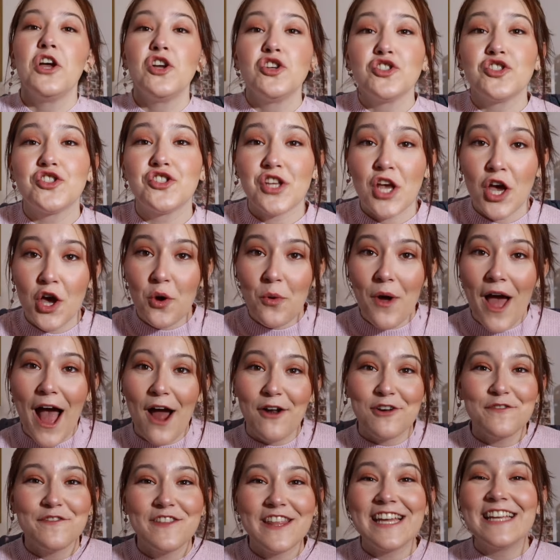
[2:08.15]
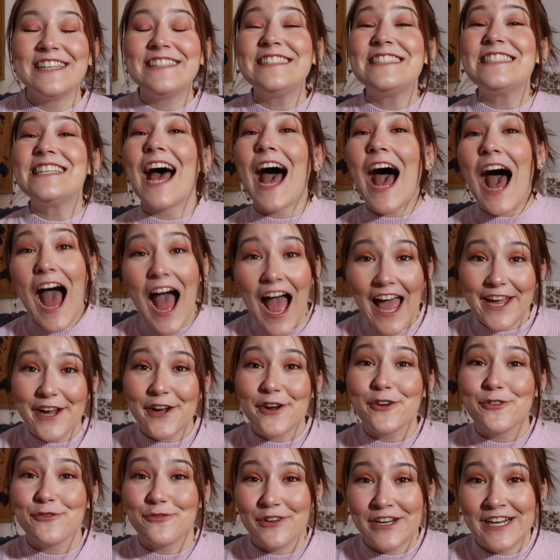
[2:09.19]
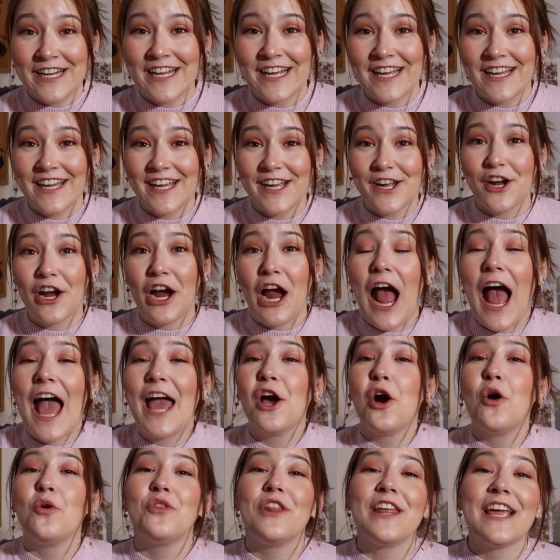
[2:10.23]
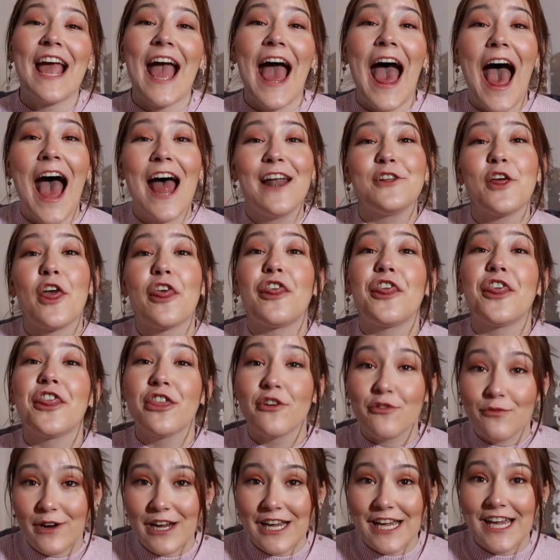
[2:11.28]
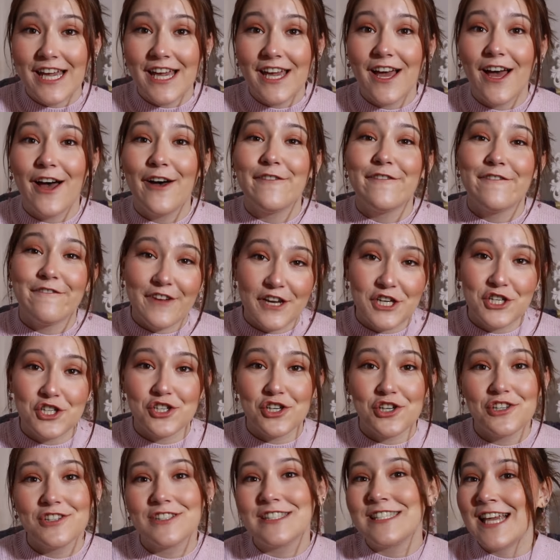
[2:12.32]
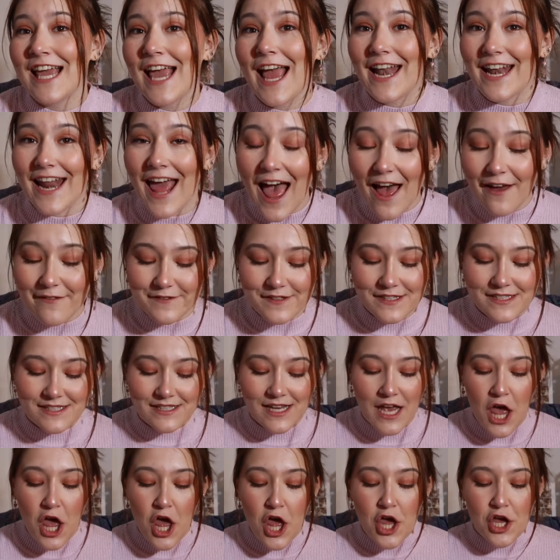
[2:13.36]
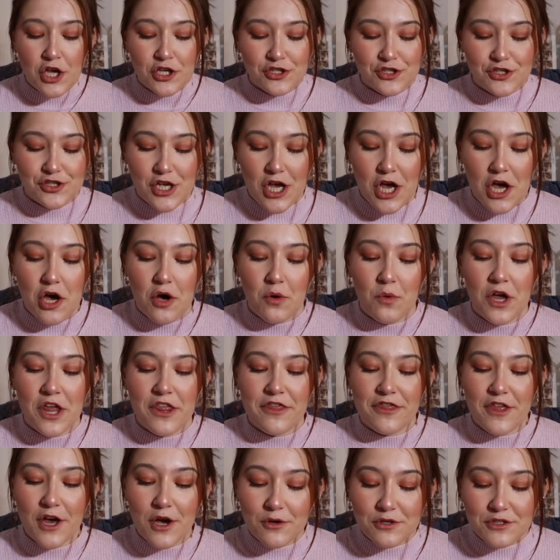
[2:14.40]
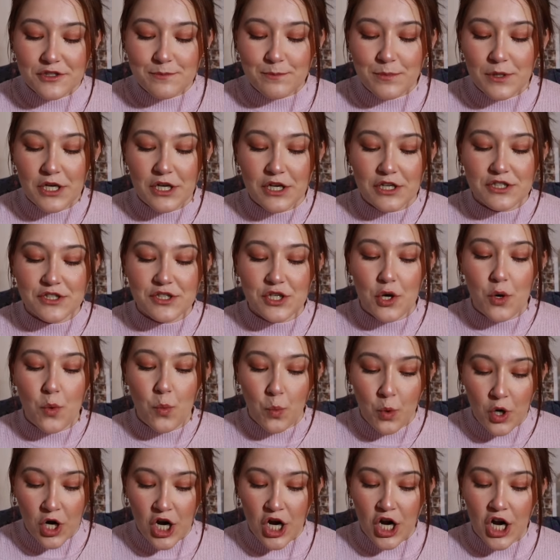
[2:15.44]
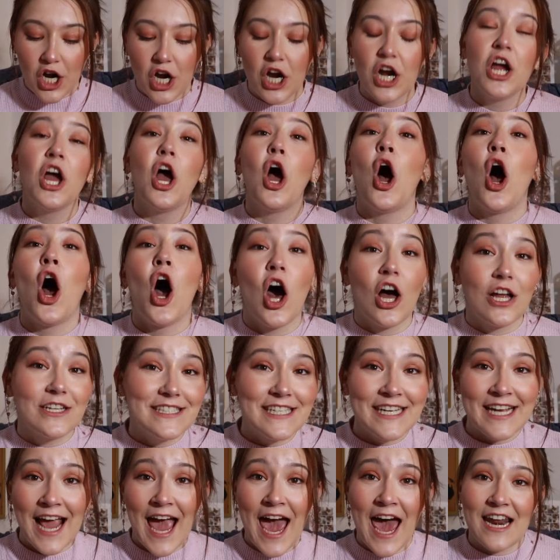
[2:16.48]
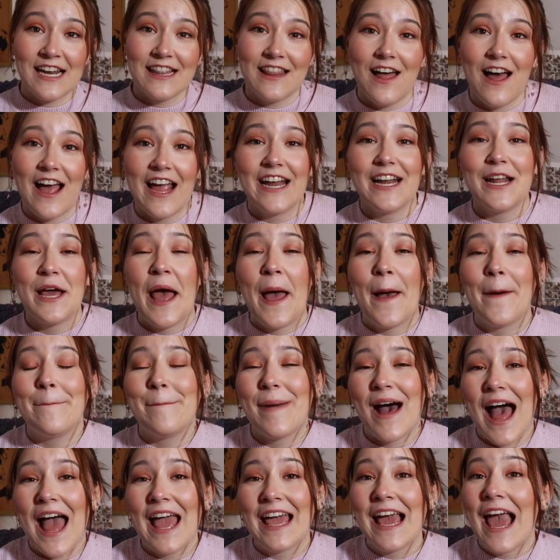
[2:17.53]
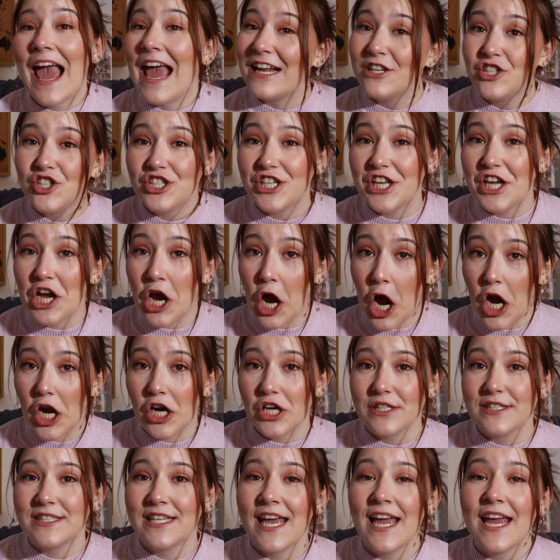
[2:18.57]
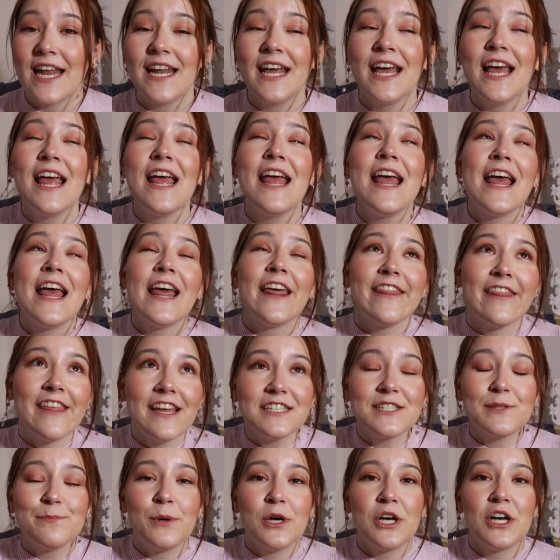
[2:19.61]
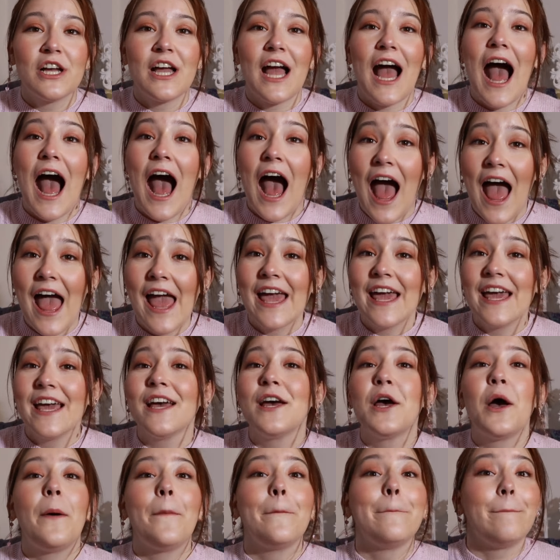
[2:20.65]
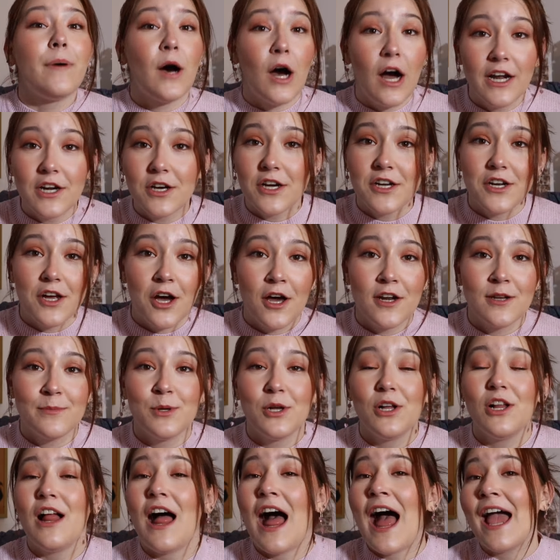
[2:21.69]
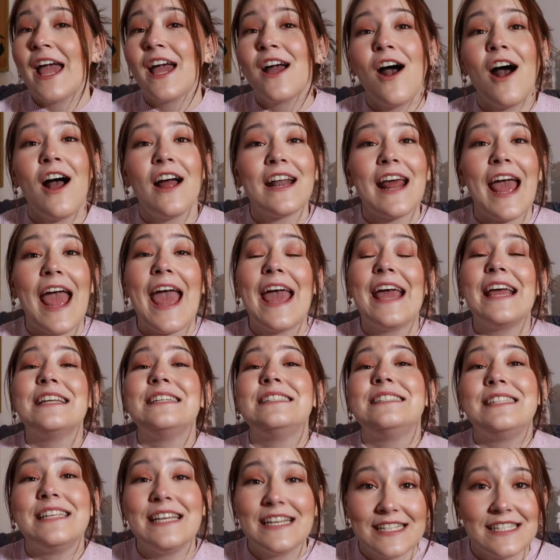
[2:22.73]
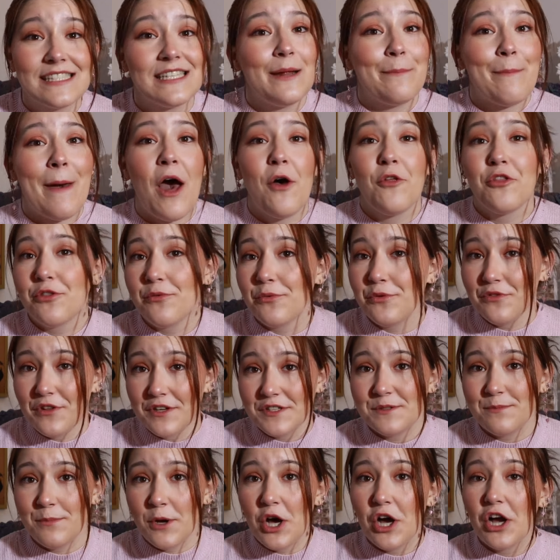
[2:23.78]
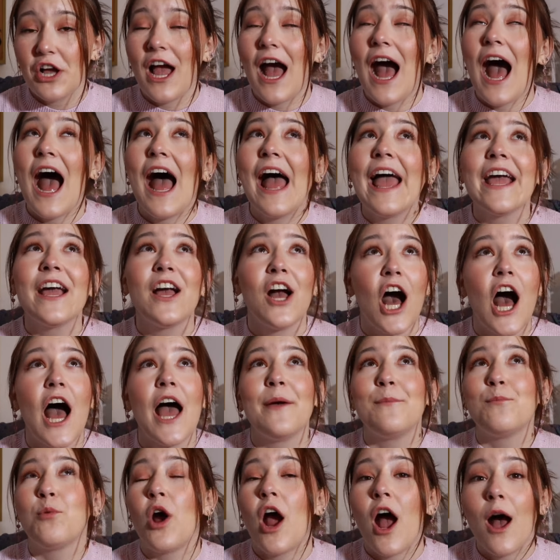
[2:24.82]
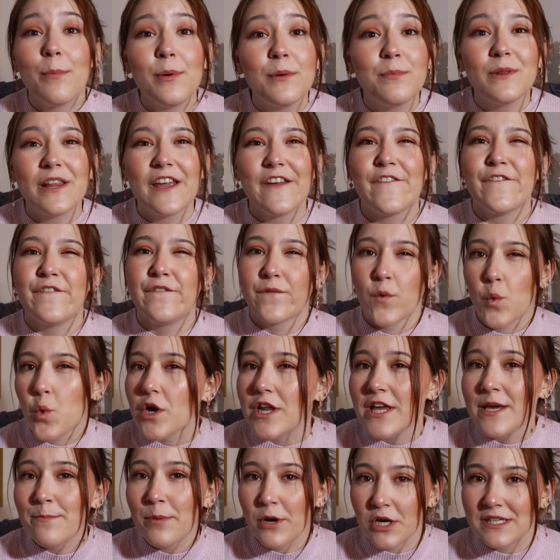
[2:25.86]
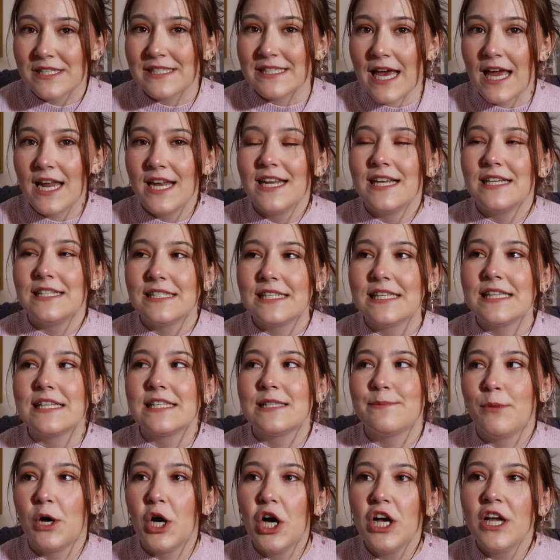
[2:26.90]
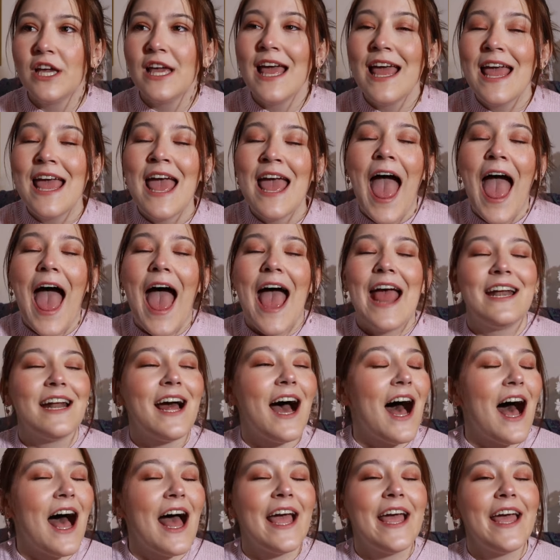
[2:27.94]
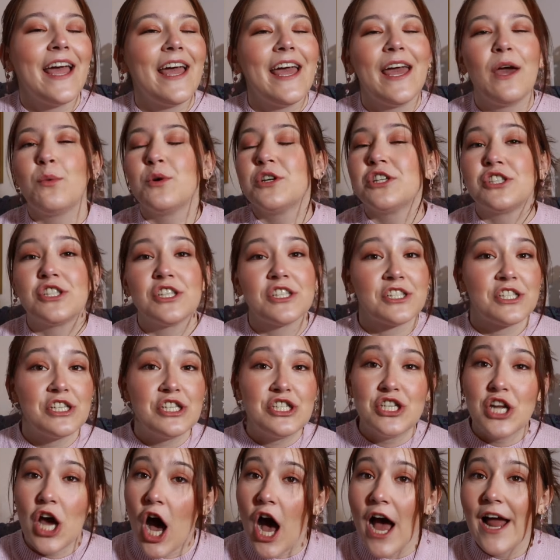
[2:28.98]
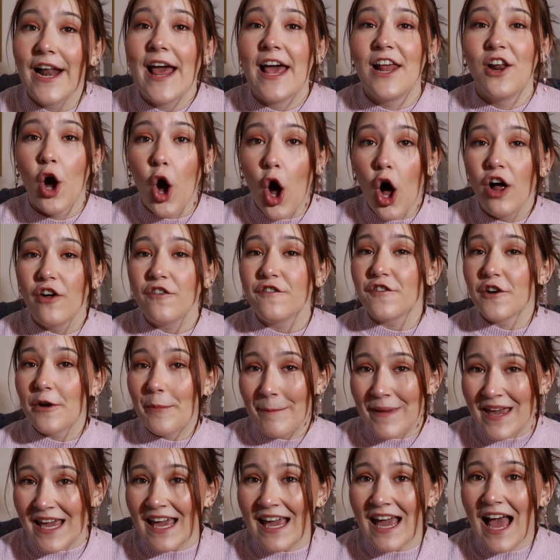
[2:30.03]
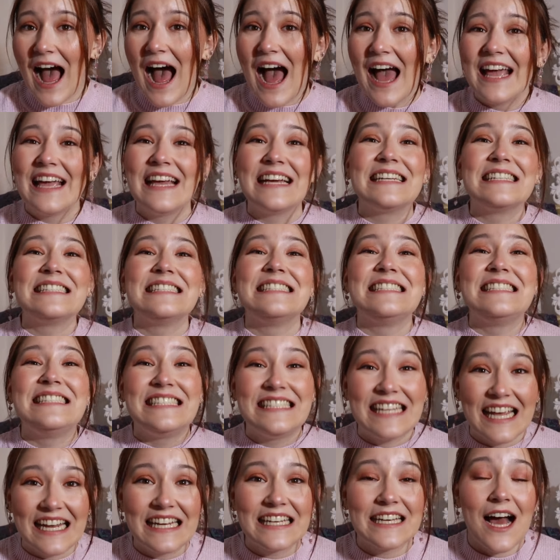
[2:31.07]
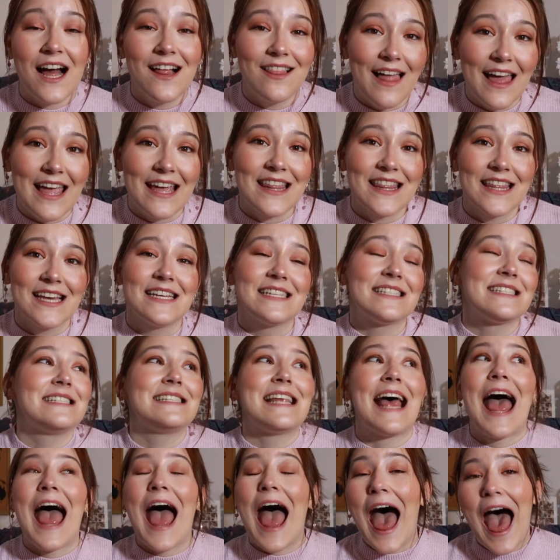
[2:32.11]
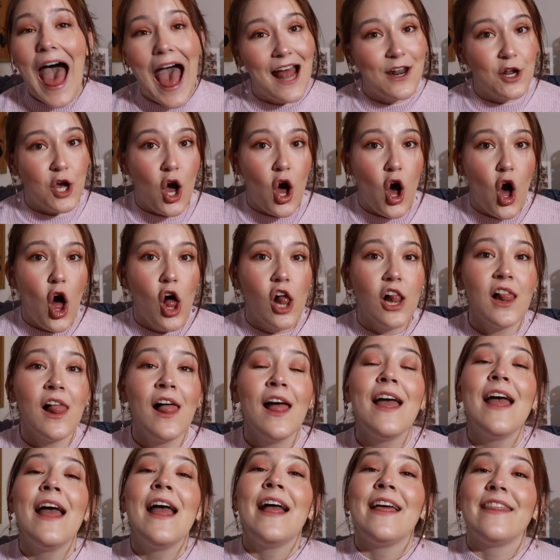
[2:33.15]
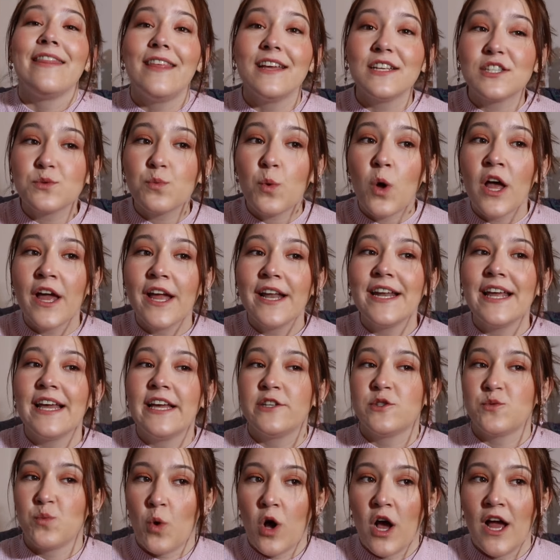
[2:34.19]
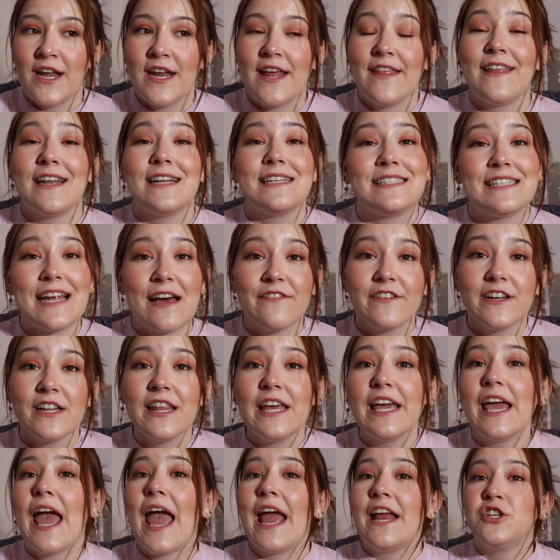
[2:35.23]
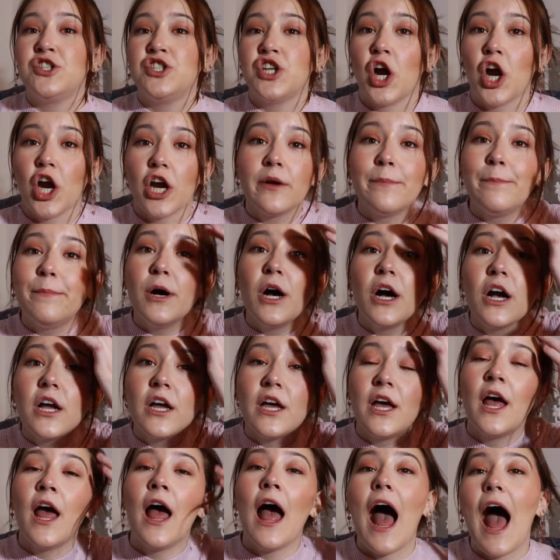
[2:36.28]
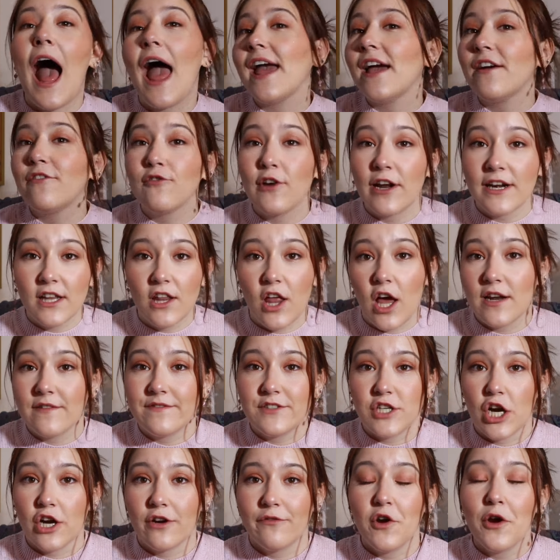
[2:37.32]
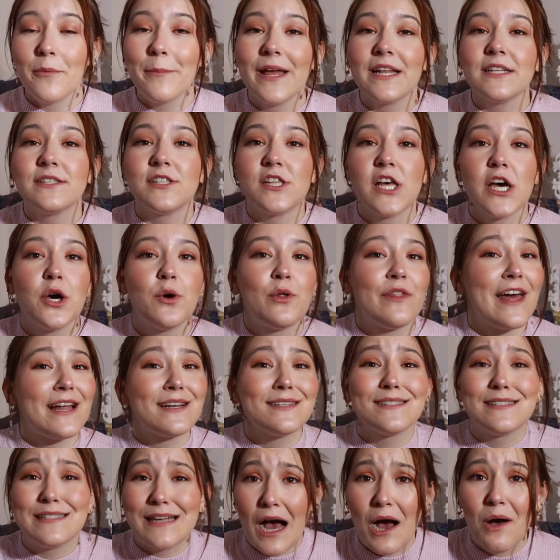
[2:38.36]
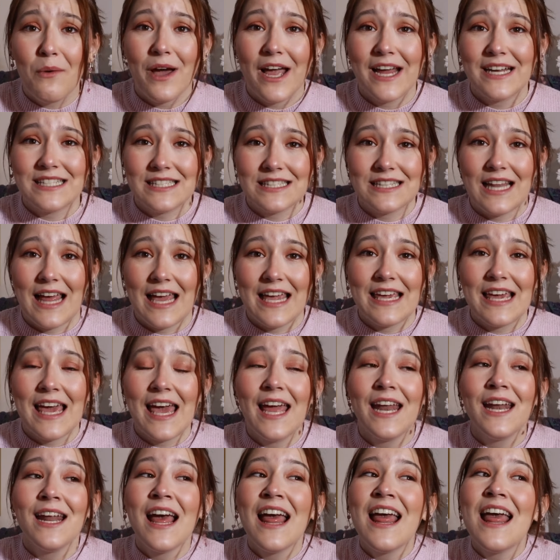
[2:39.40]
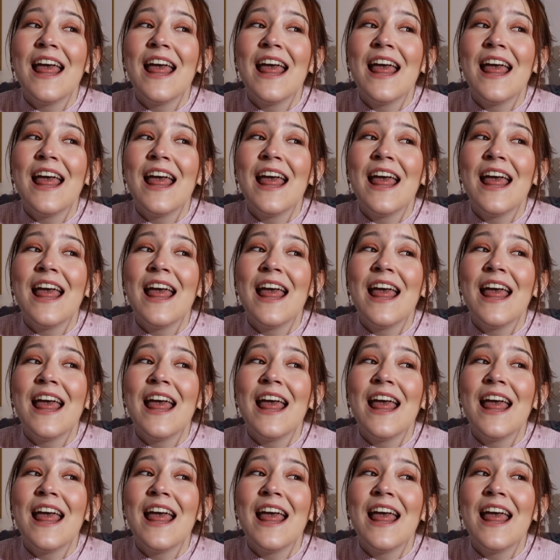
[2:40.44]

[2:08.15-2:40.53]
So out of the entire reading year, I only had three official D N Fs. So those books were Haunting Adeline by H D Carlton. This book I bought on Audible. I got a decent amount through this book. I got probably forty percent into this book, and I it was just not at all for me. I did not like this at all. This one is one that is definitely a dark book. I have read a lot of dark romance though. That is not why I didn't like it.